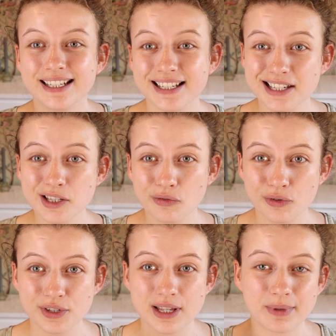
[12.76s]
This is the
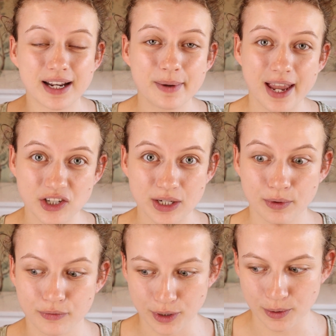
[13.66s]
first time that I'm actually
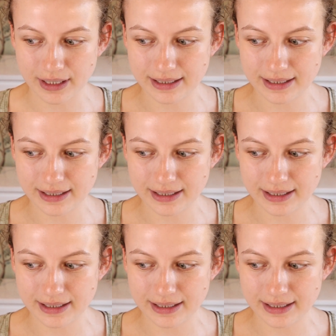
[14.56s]
reviewing